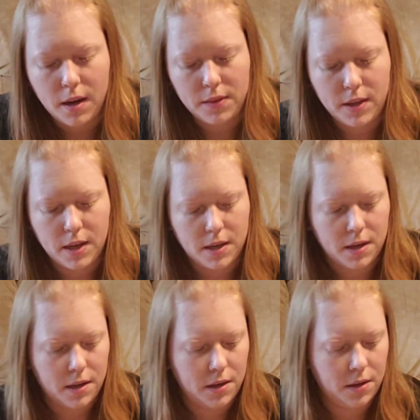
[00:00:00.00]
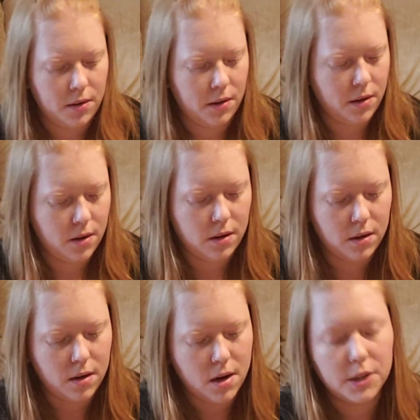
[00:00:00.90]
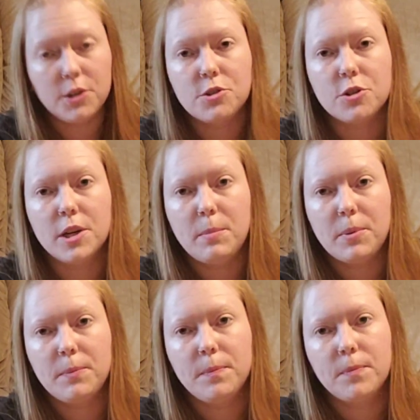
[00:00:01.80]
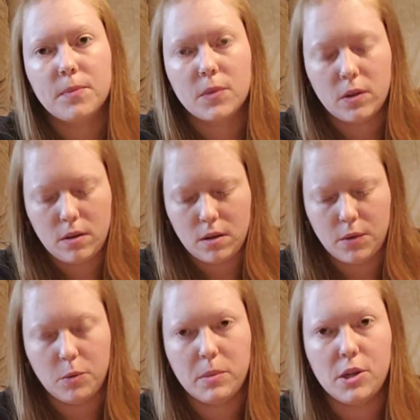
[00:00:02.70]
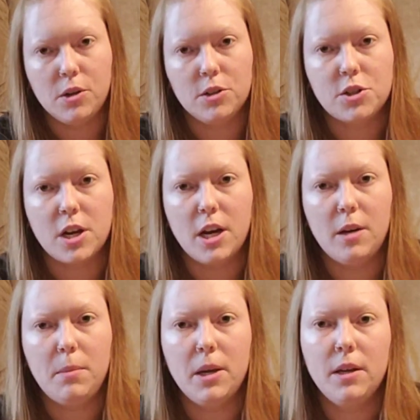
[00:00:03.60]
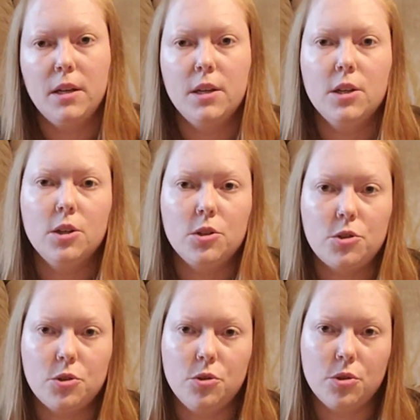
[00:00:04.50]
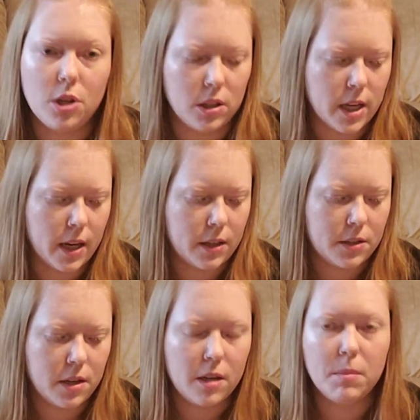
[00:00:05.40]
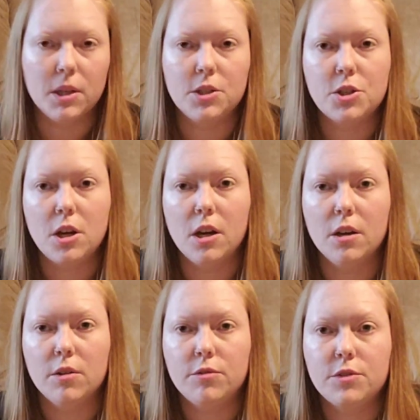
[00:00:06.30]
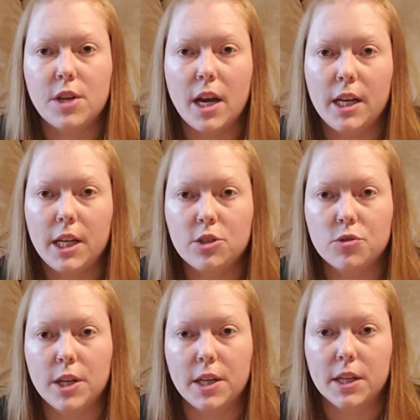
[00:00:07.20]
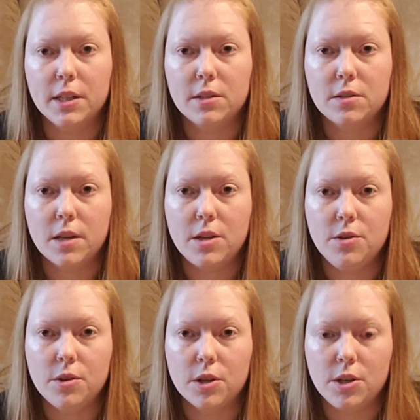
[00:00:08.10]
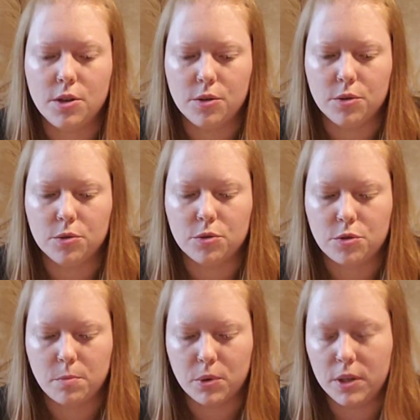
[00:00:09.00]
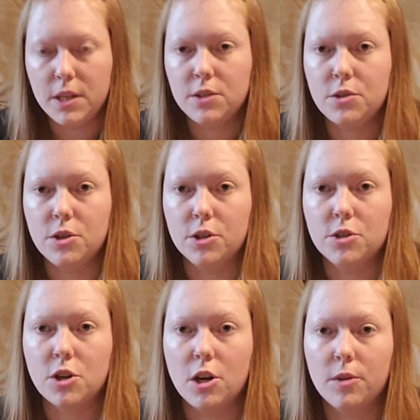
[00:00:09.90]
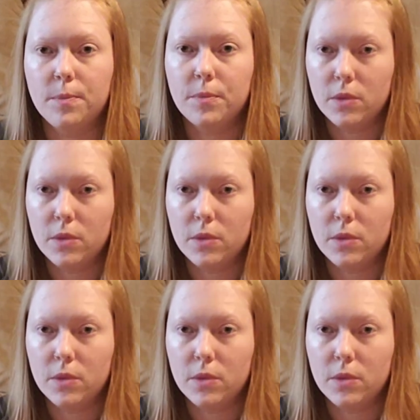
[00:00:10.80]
And then on your trip, it will be your job to collect a bunch of tiny trinkets that you can use to put into your jar.